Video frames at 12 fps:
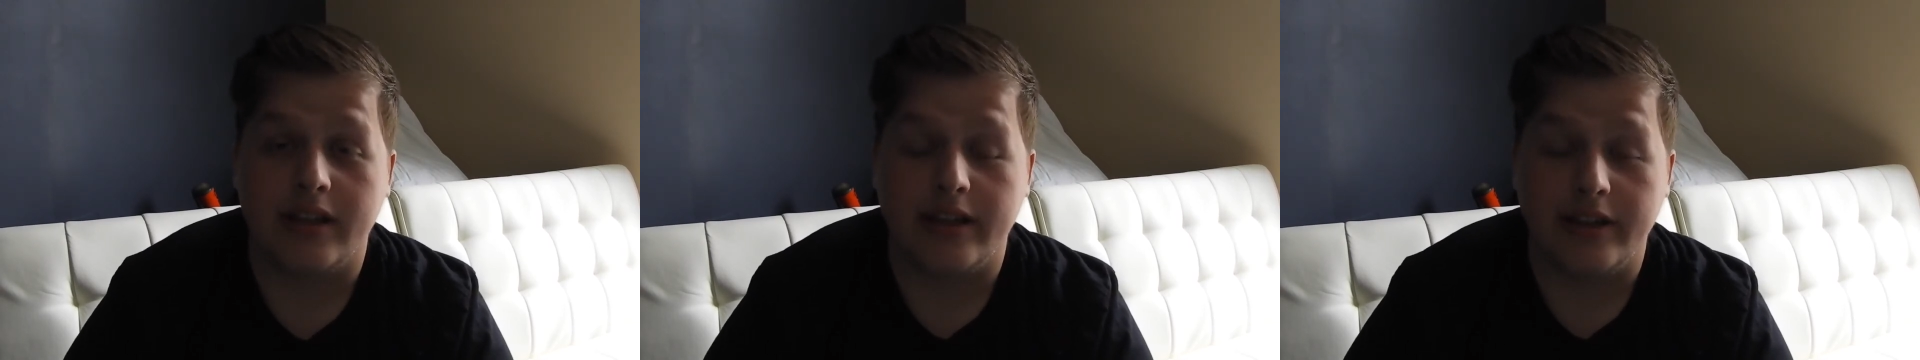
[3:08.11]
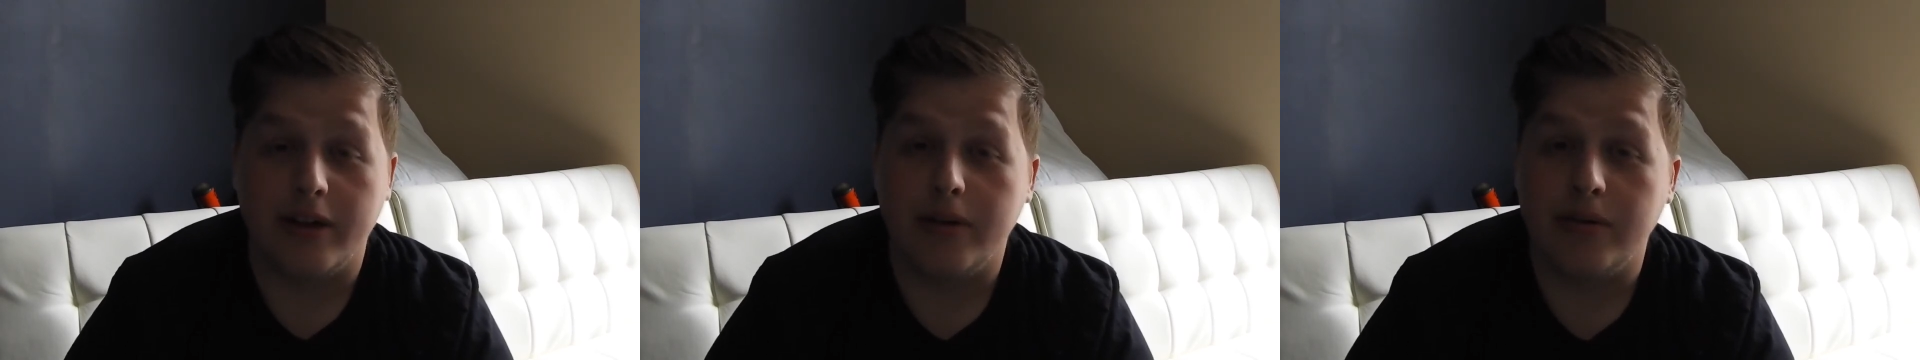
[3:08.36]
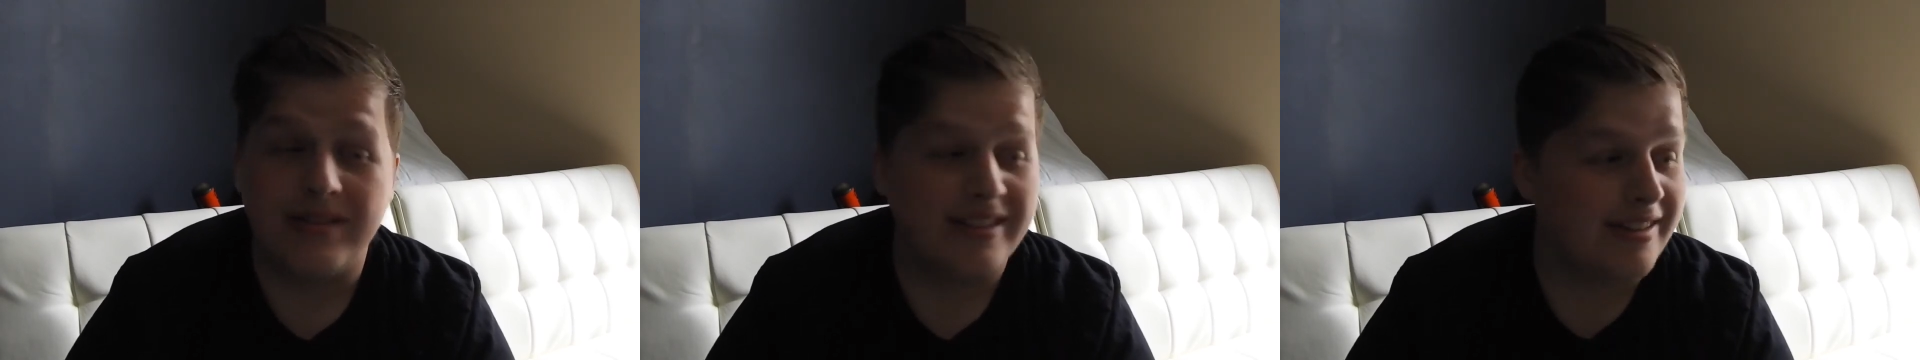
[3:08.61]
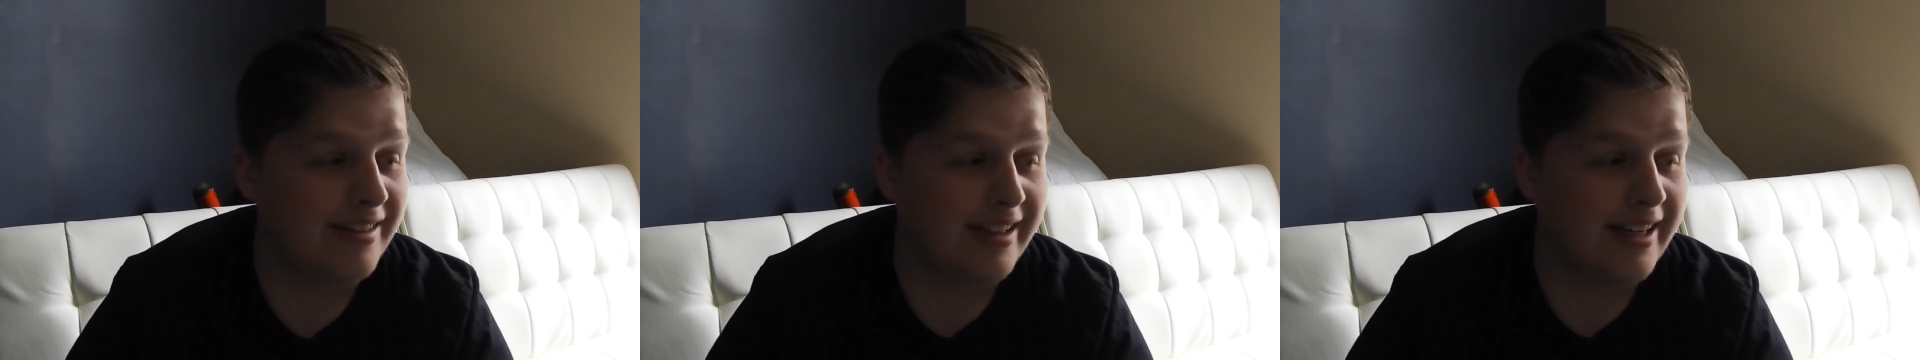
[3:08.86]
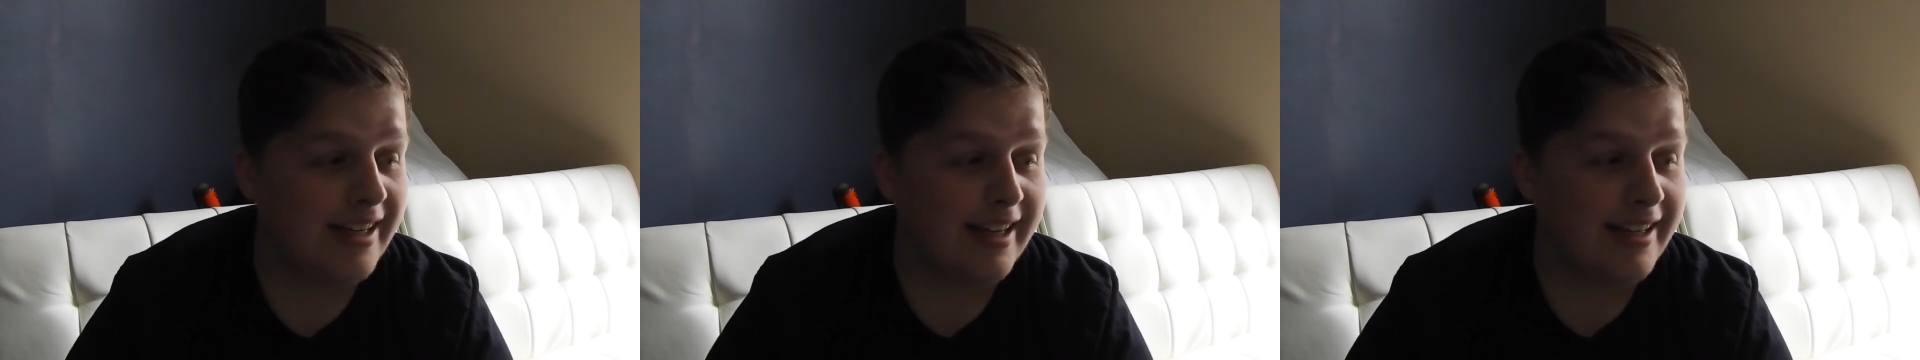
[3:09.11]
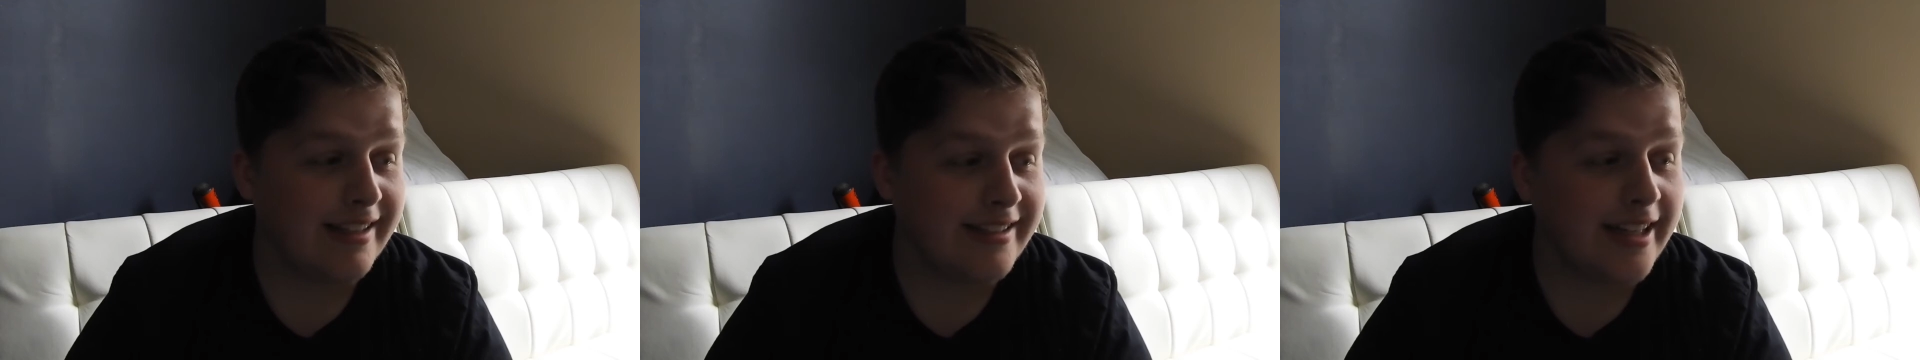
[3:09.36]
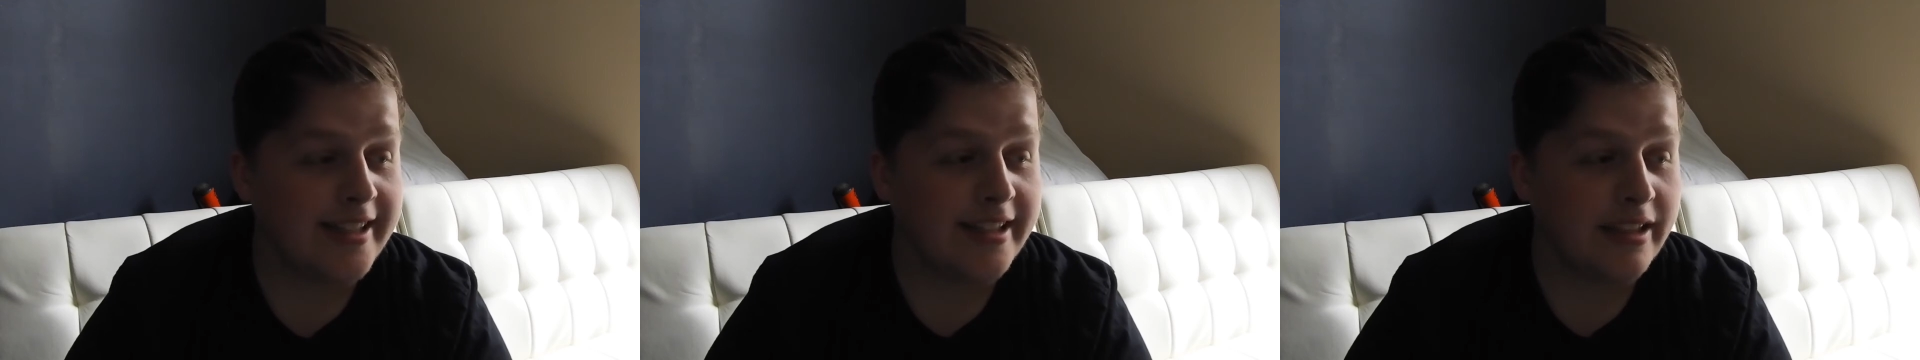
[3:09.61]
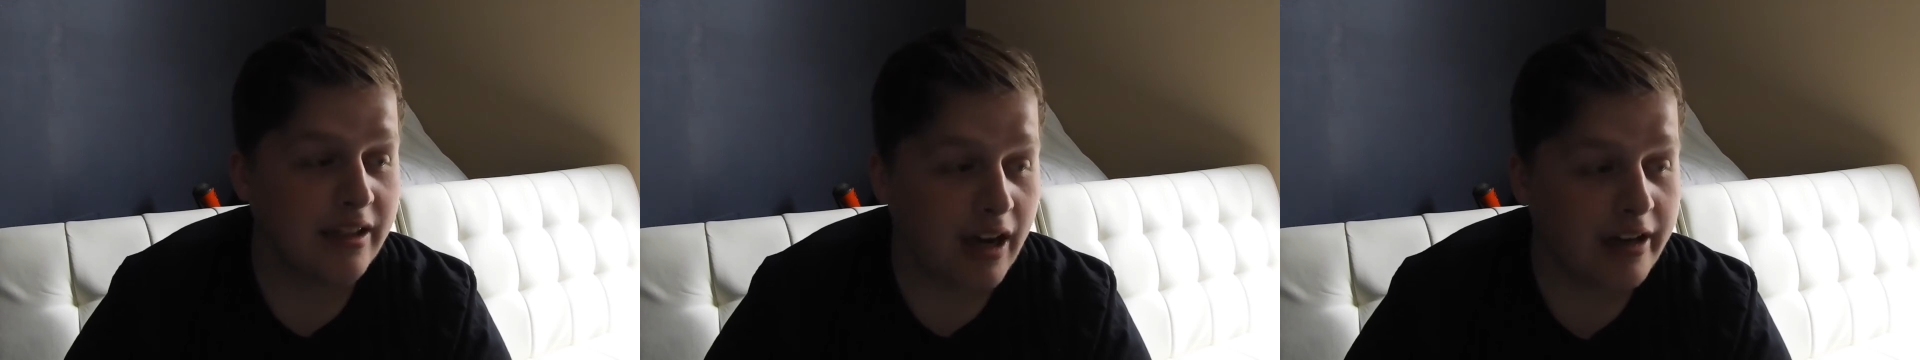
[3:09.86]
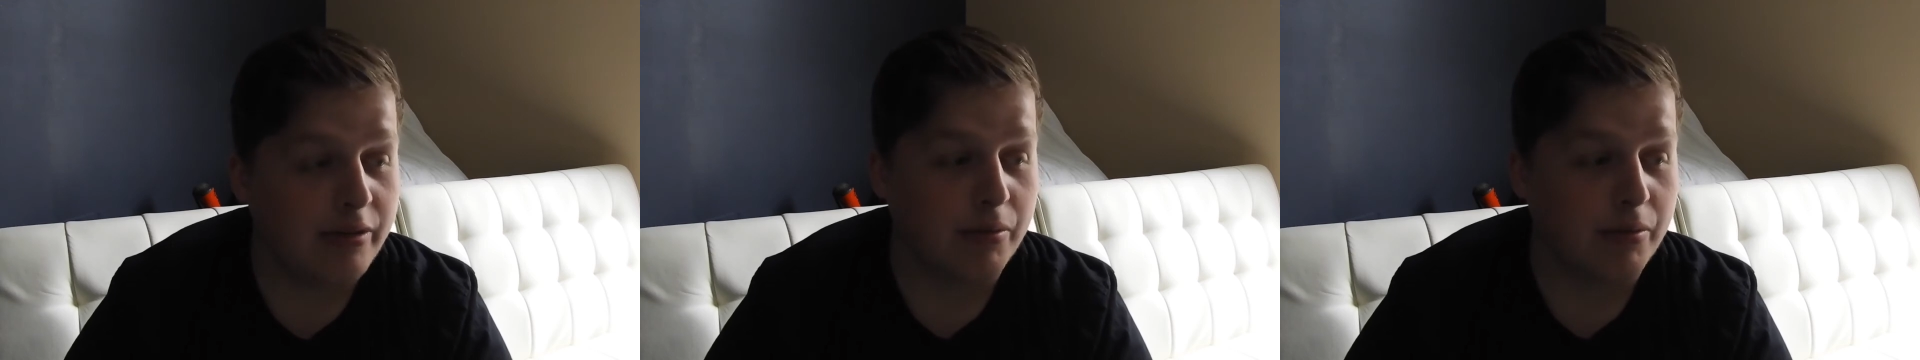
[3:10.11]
You know, it takes a lot